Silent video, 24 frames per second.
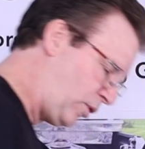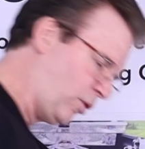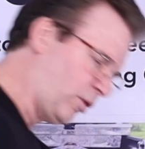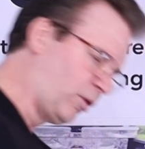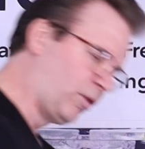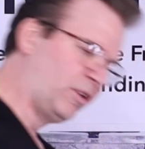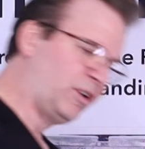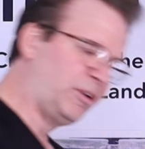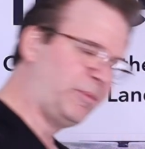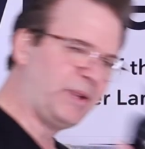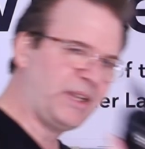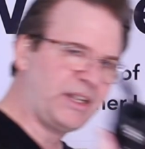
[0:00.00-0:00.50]

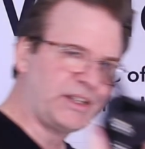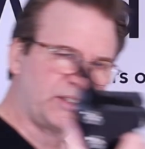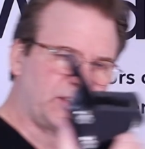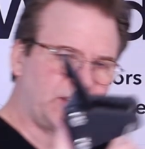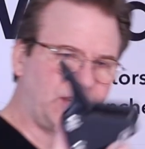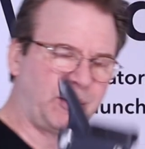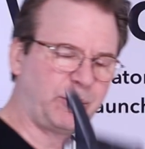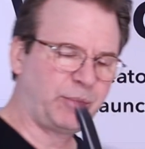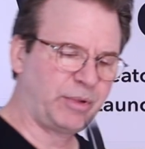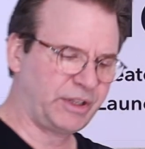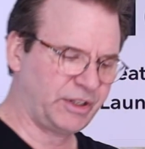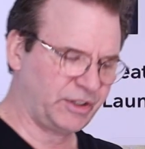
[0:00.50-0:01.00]
going to be
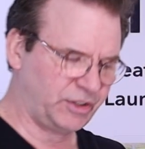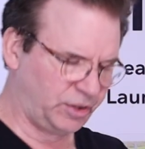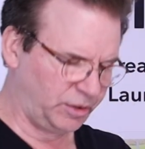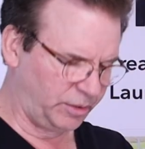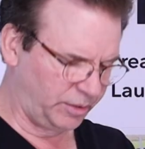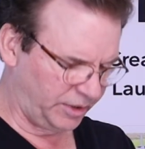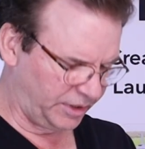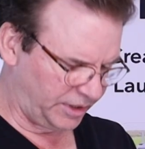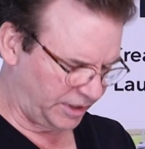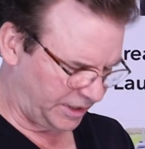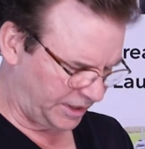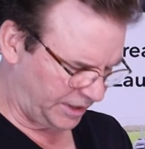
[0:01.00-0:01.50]
assembling 2
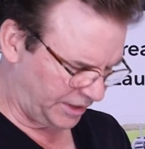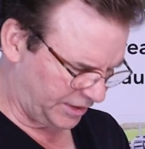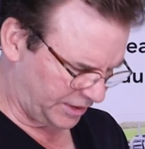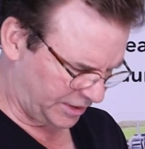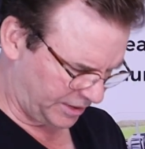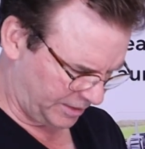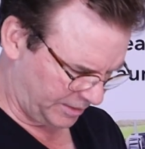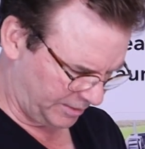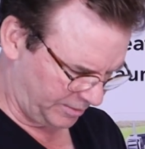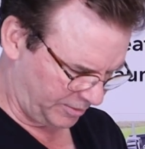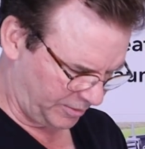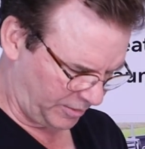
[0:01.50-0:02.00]
of
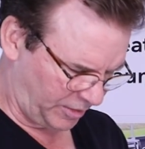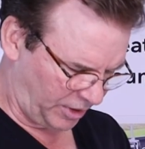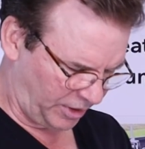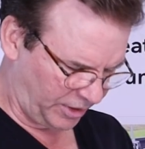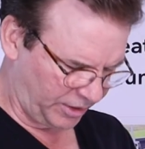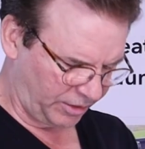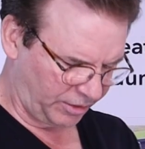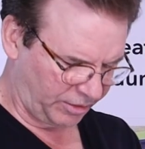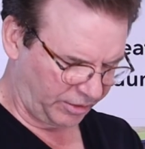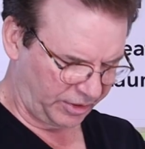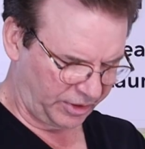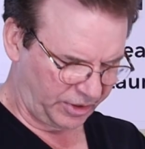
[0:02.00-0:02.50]
these. All
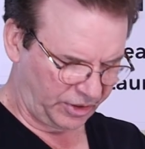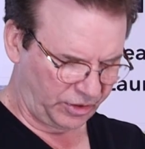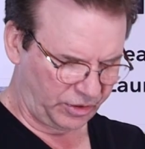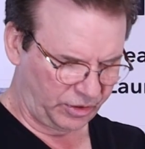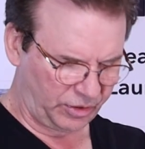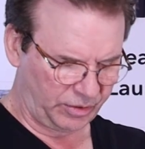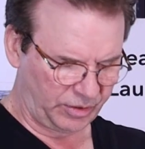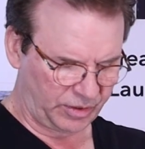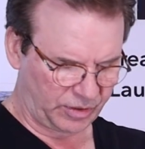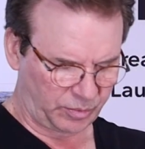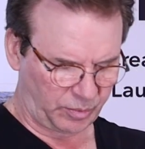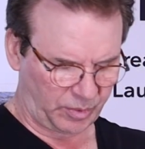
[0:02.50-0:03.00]
you're going to
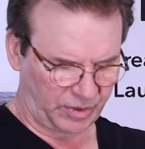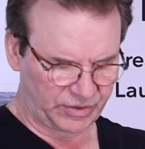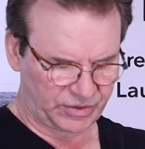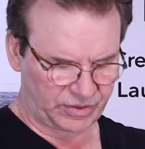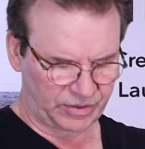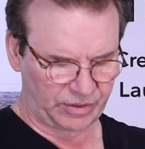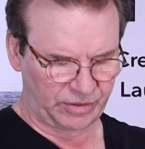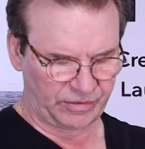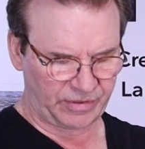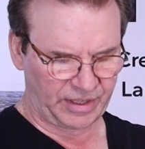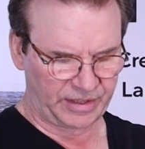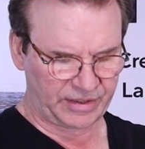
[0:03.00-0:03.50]
do is, once
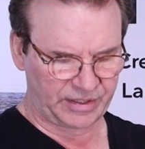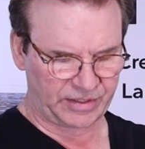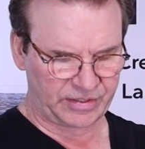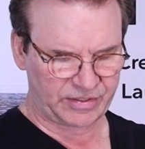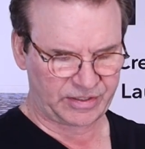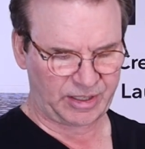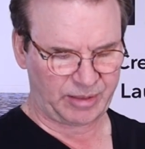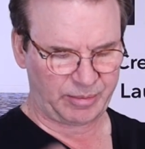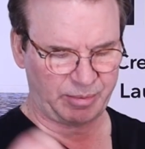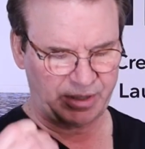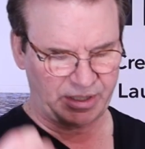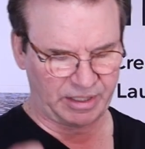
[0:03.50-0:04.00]
you've got the
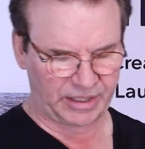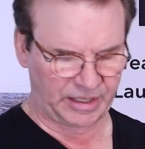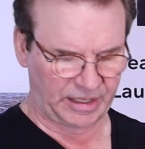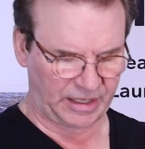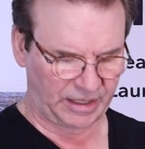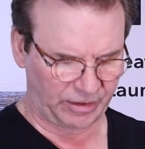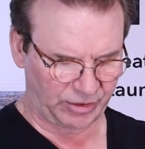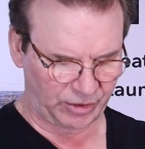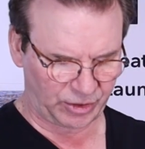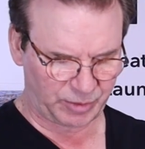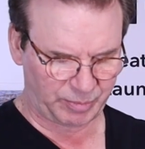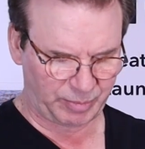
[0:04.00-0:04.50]
assembly
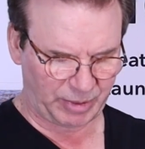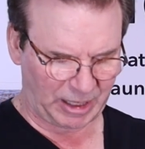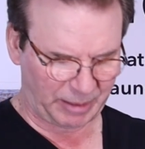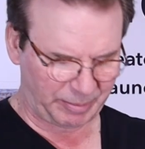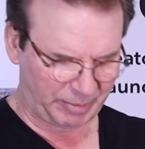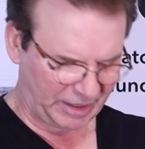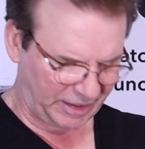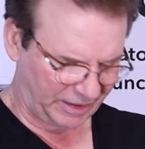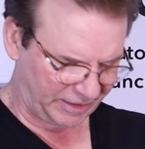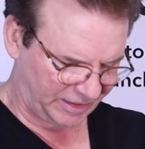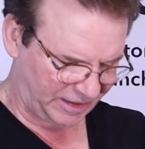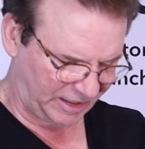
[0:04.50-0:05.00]
together, is pop
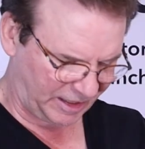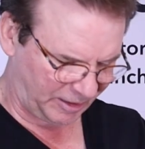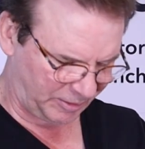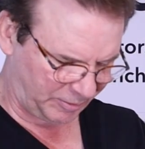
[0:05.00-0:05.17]
out that